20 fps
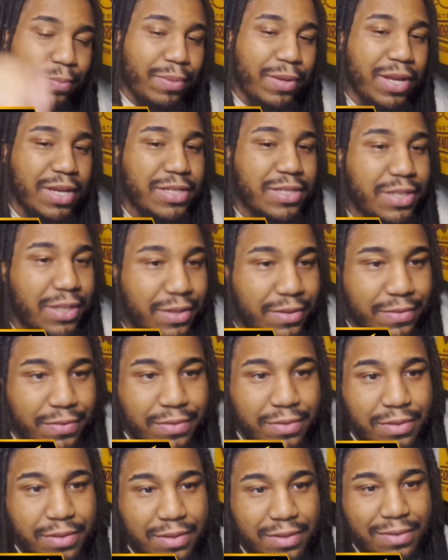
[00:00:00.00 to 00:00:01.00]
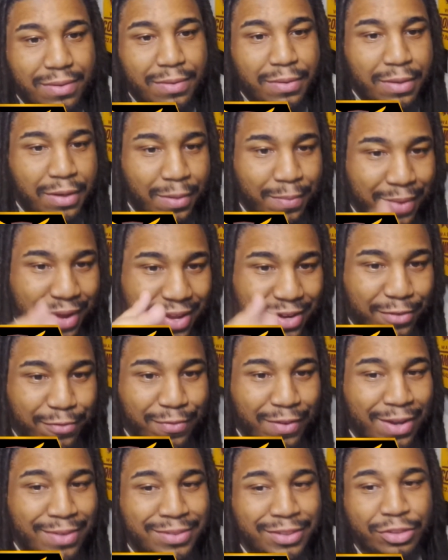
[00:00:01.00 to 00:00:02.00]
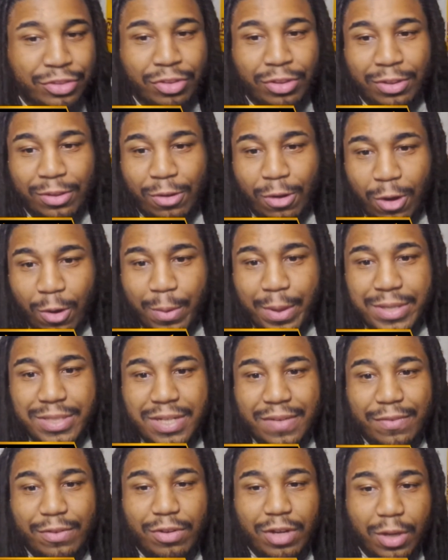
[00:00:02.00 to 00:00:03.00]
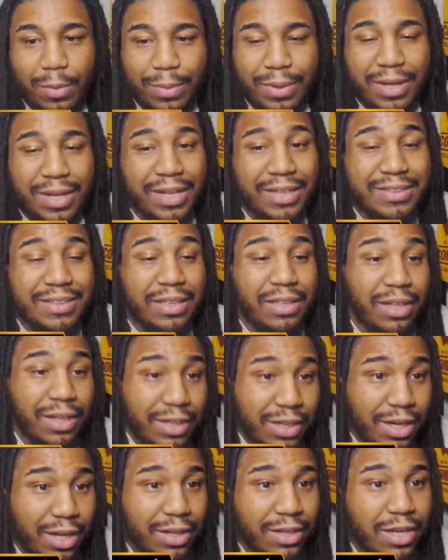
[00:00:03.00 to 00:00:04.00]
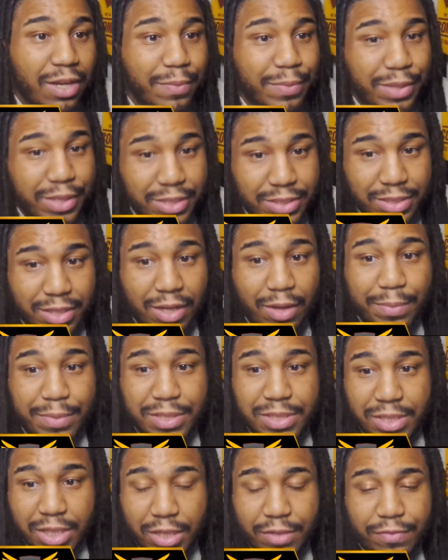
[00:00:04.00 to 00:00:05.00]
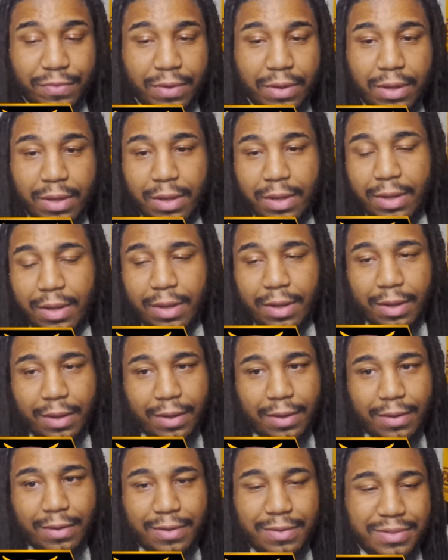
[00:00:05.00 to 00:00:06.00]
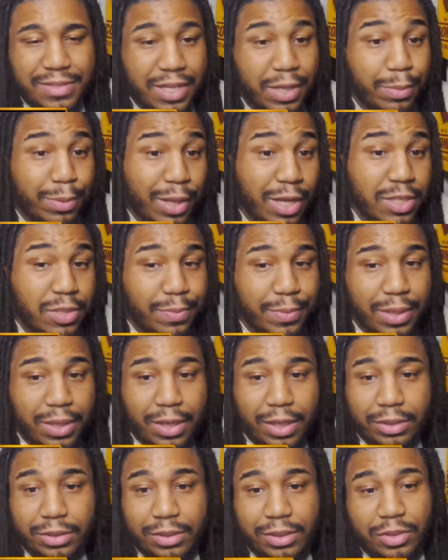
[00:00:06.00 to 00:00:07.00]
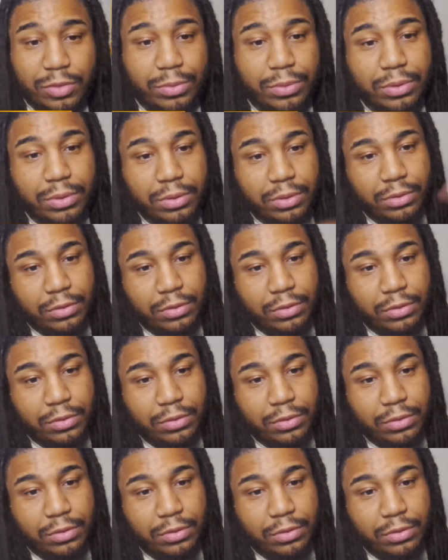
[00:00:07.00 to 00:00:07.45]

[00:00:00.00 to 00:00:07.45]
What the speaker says: PSN Commander Fantasy Show, like always. Have a great one, guys. I love y'all. Y'all be easy. Y'all be safe. And stay blessed, man. Catch the next one.